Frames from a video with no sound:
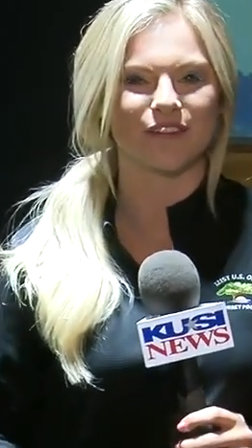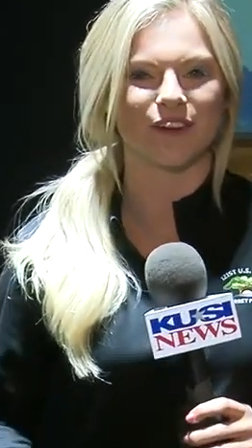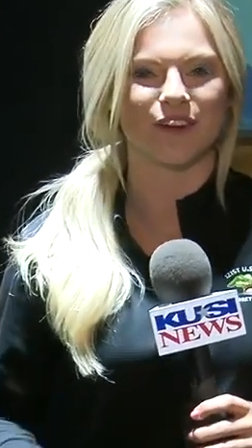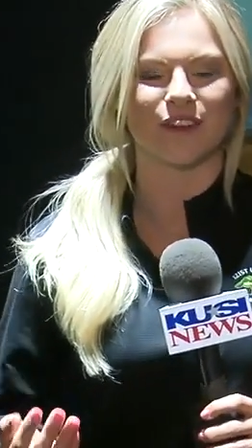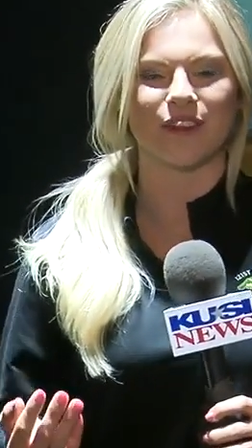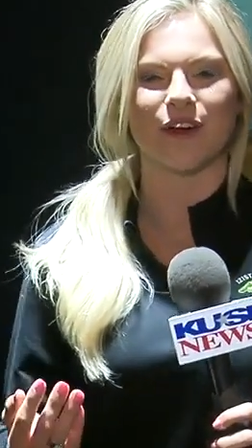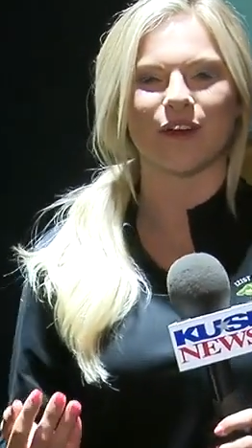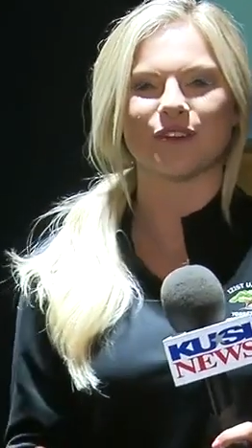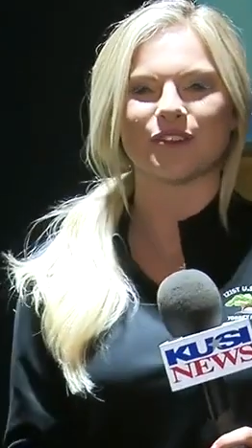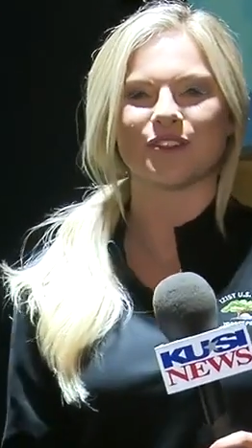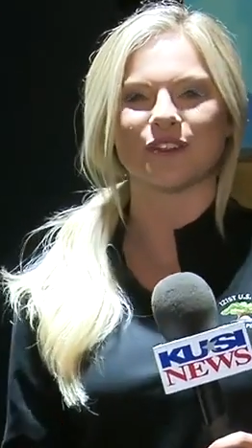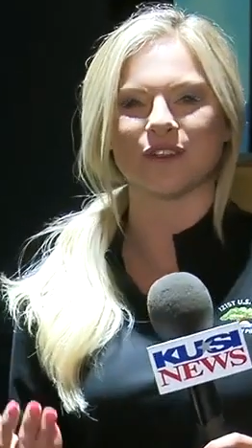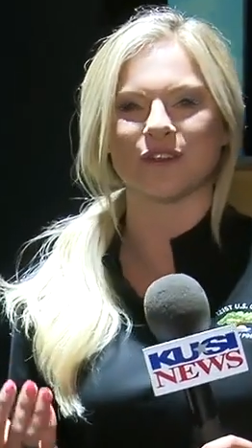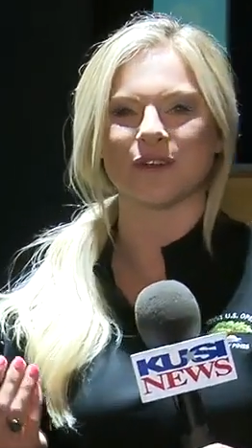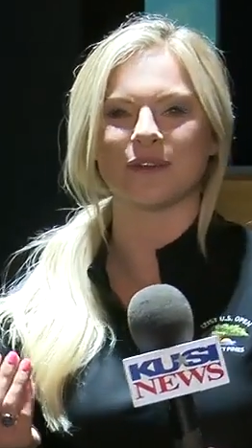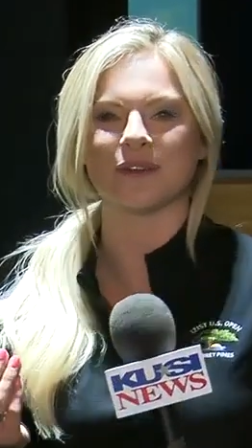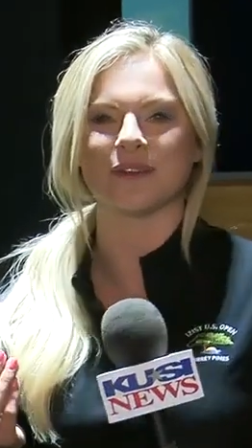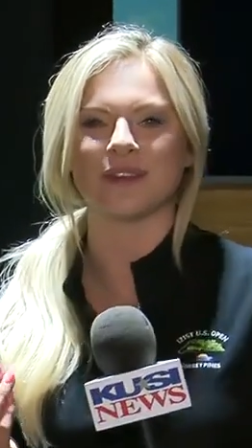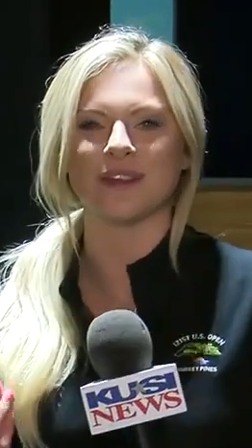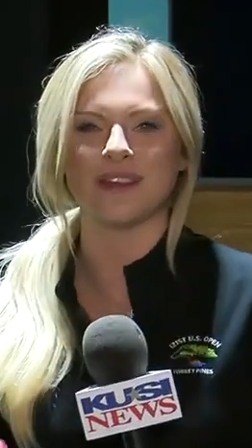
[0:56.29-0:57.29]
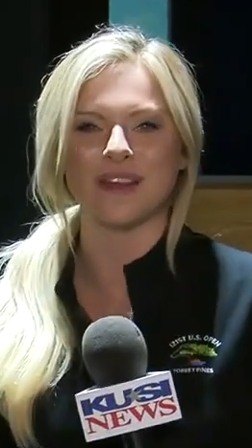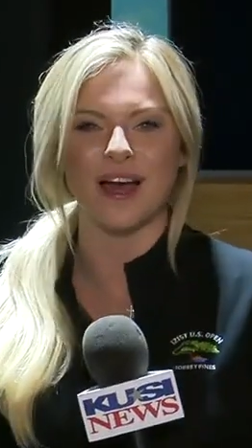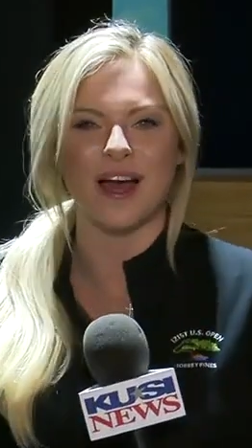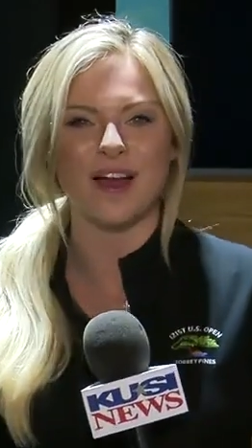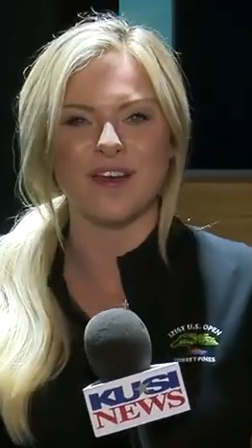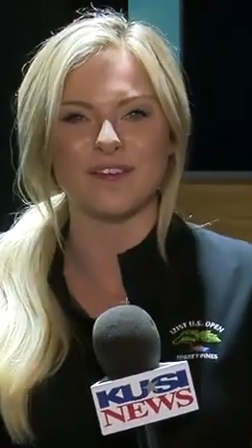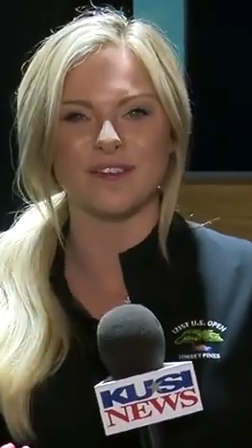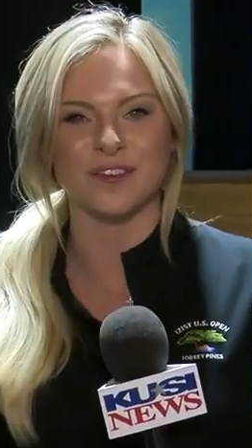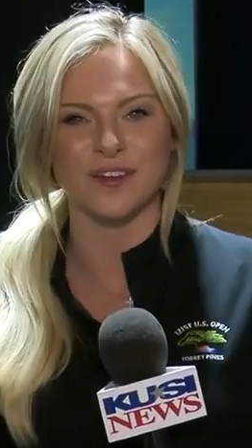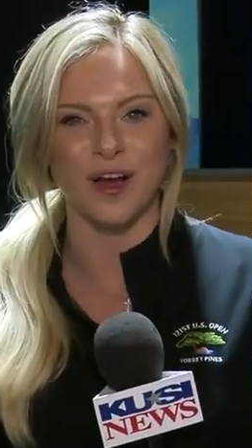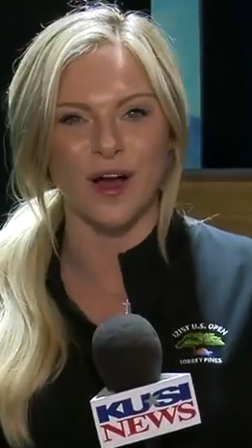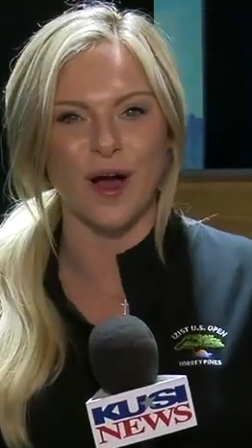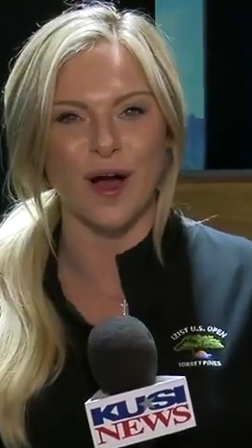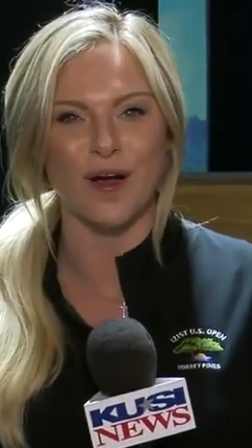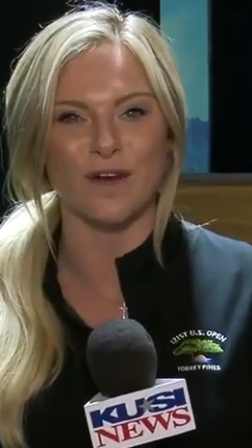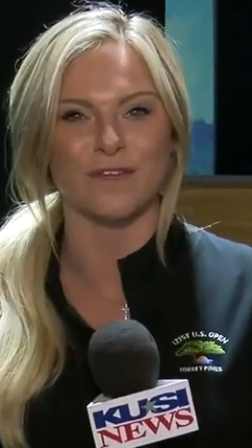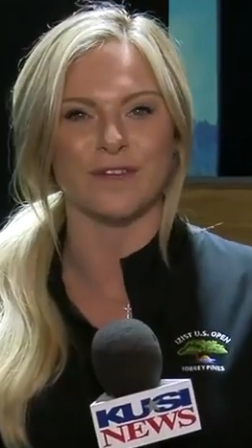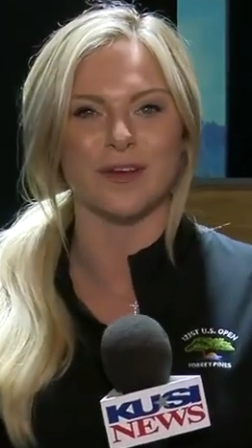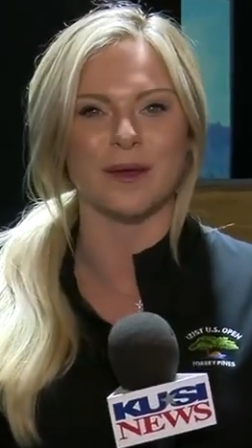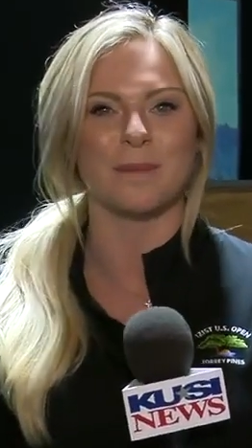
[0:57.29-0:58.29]
for those who love
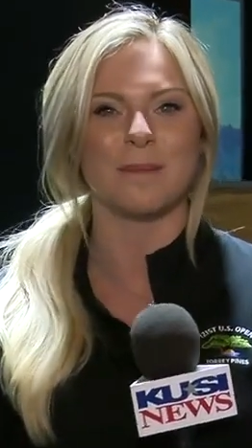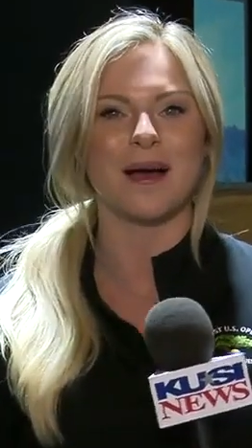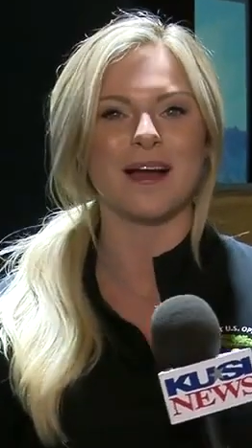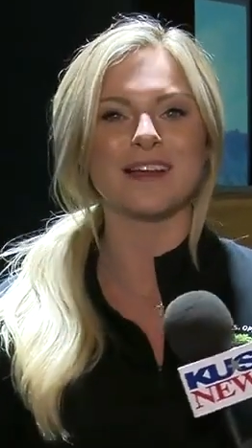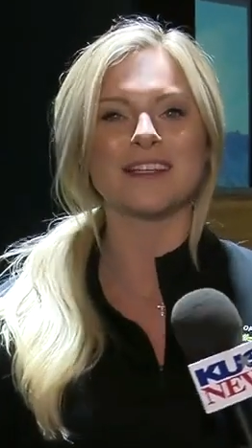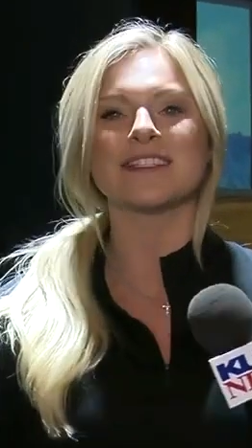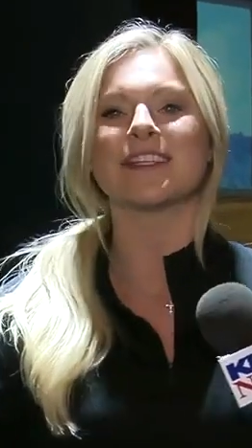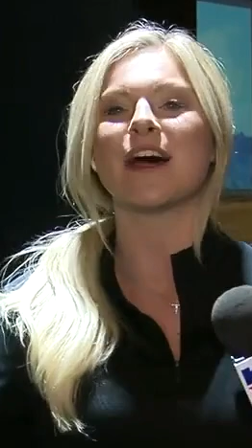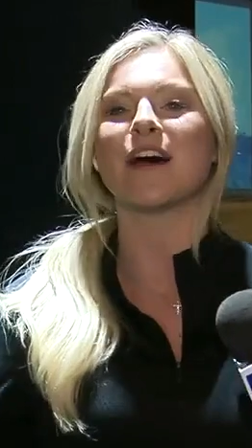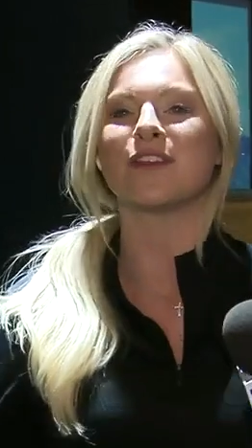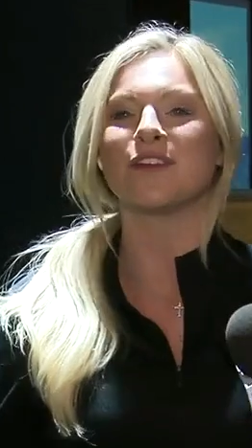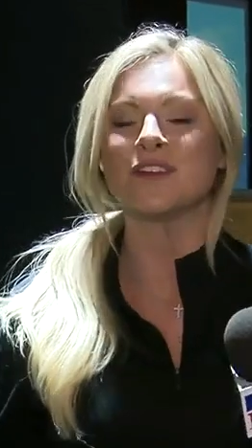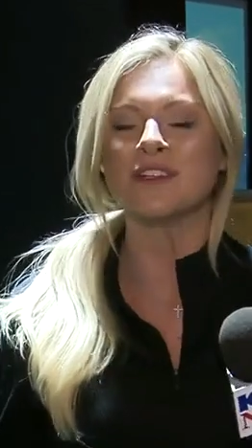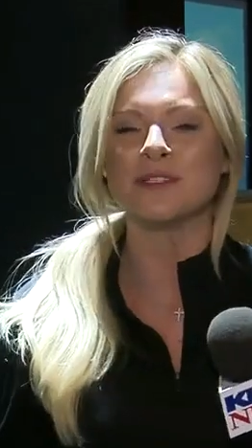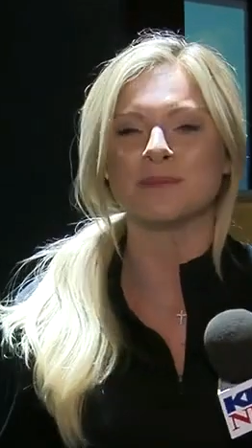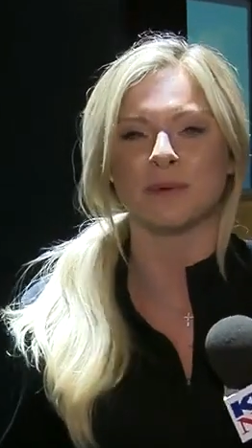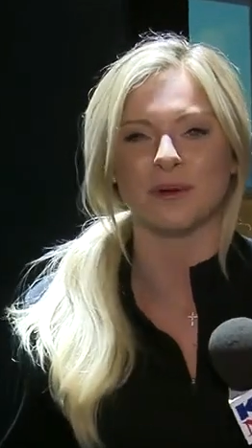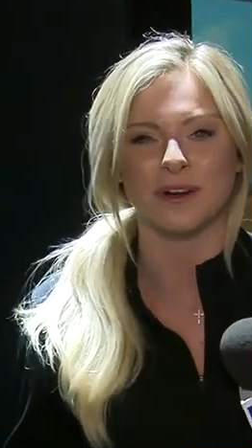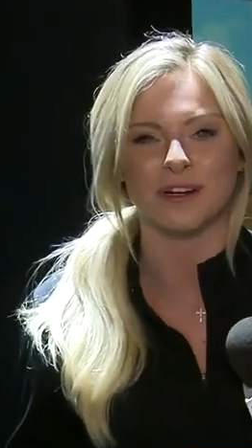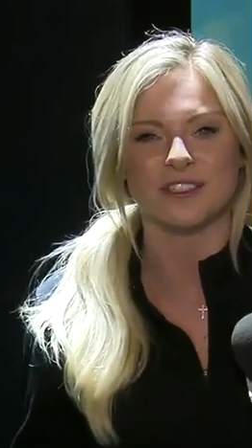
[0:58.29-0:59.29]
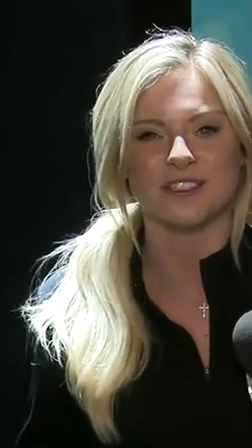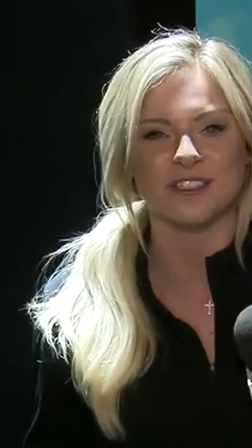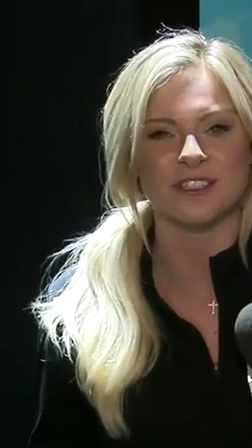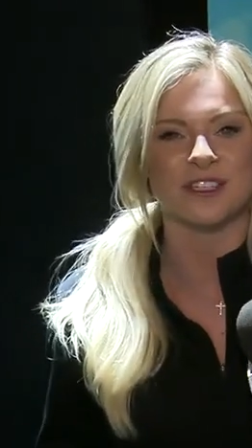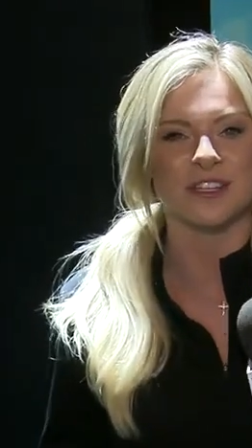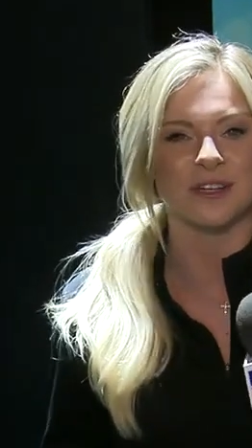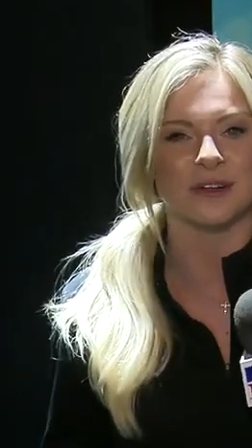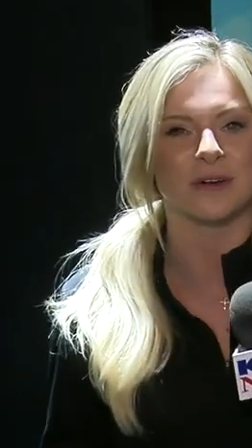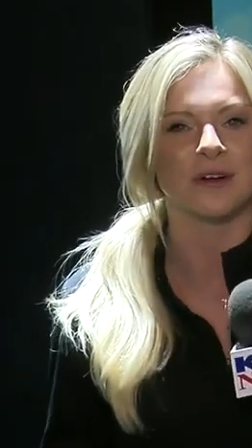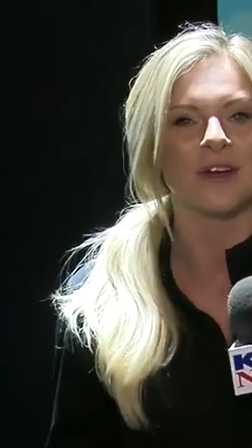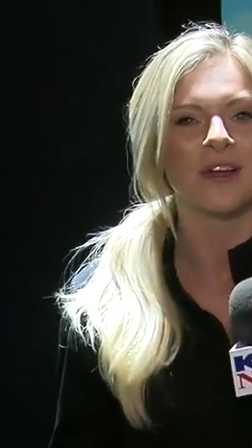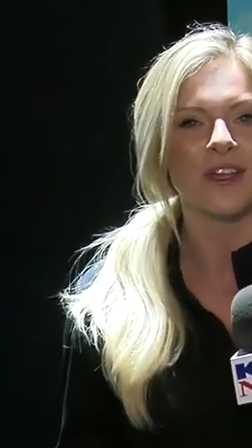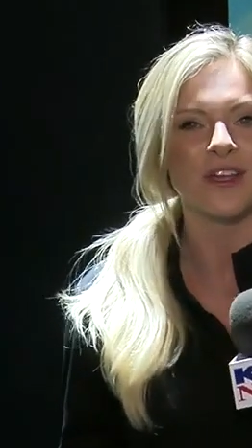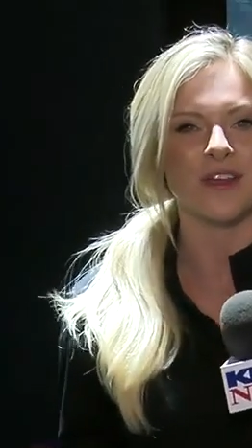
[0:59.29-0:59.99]
golf, amongst other sports, too.